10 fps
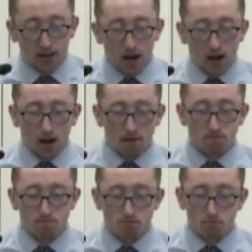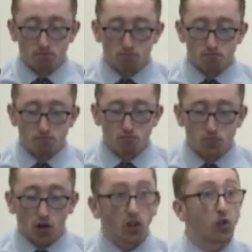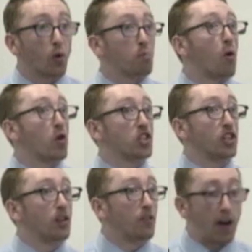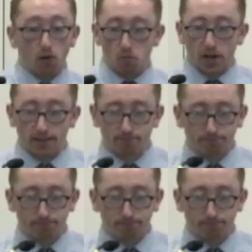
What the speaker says: your portion of our money.